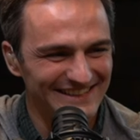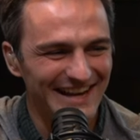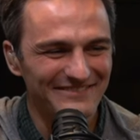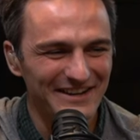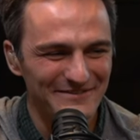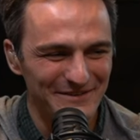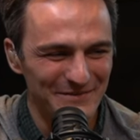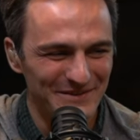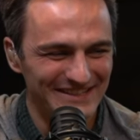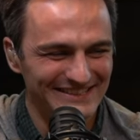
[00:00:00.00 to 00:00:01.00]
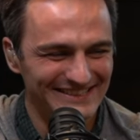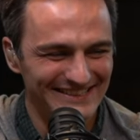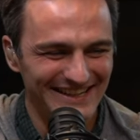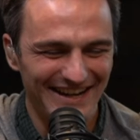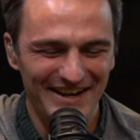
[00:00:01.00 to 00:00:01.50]
I've got a phone one. All right.
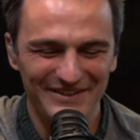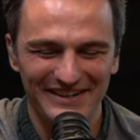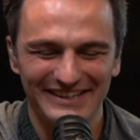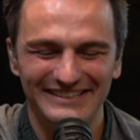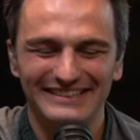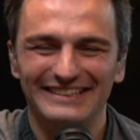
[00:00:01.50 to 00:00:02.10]
Yeah, do it. Okay.